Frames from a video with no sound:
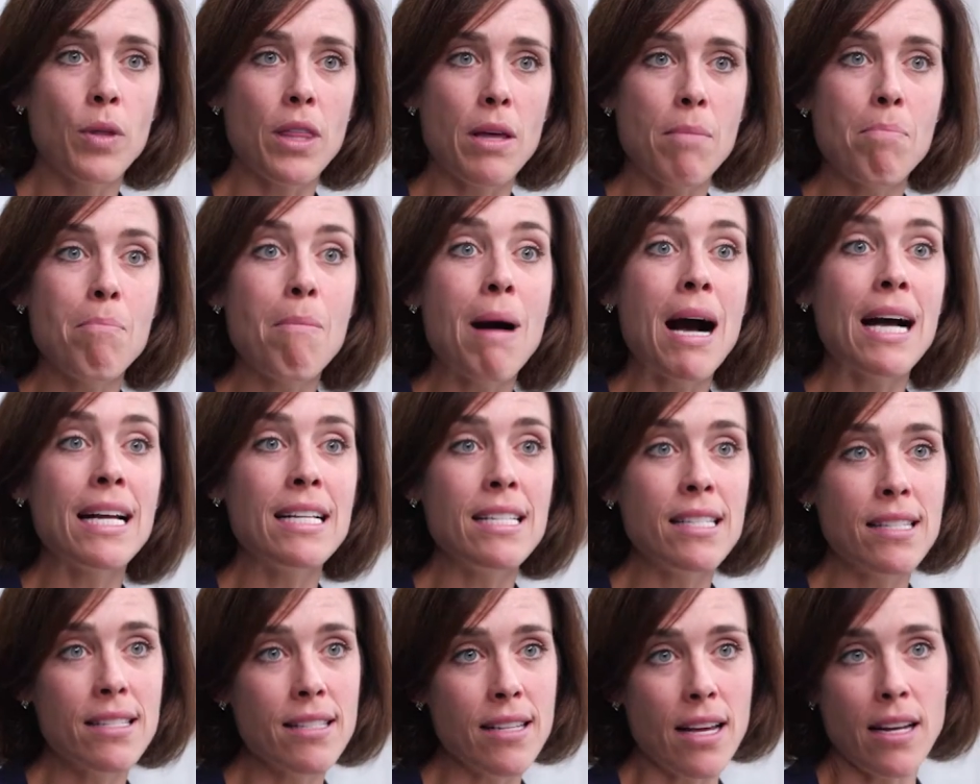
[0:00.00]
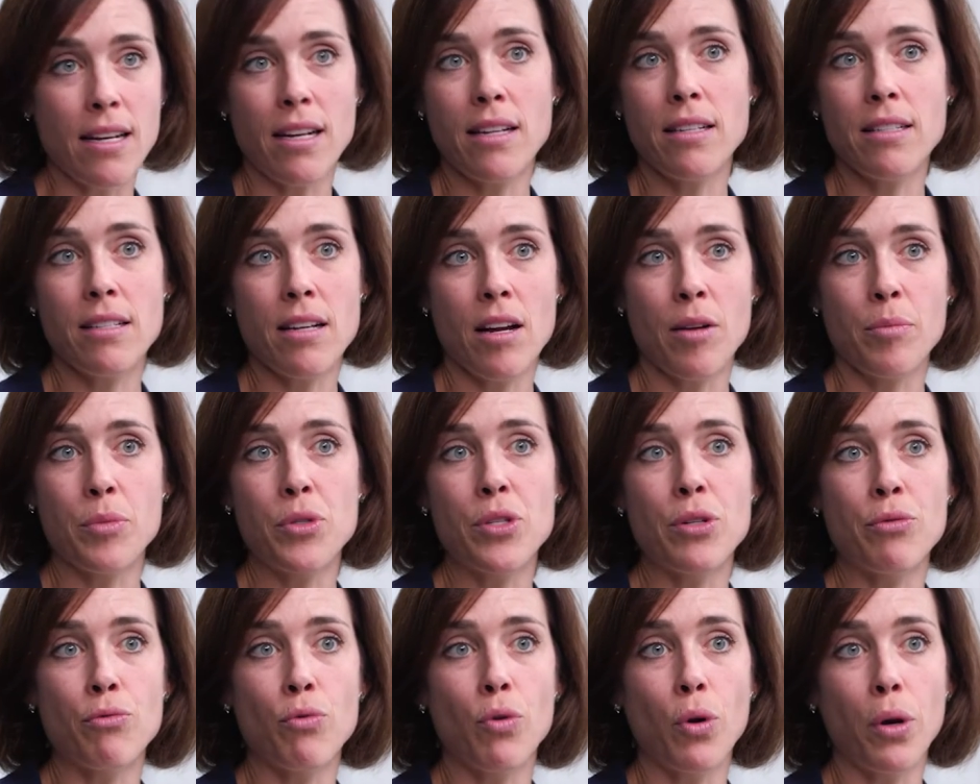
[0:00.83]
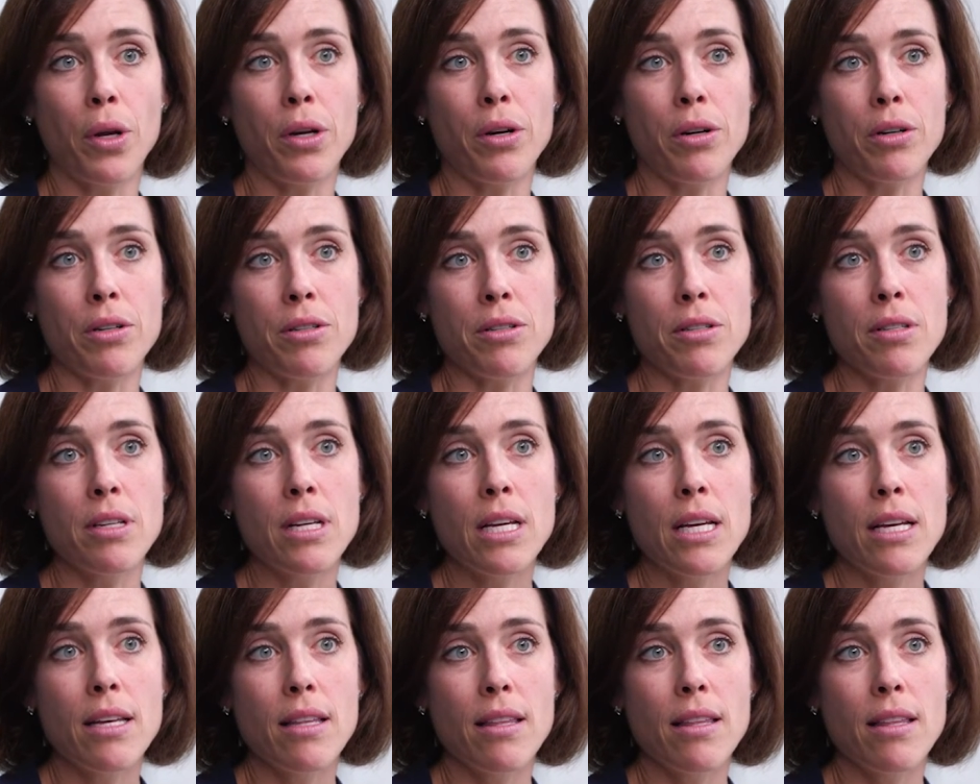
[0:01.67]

with a mindset at Thomson Reuters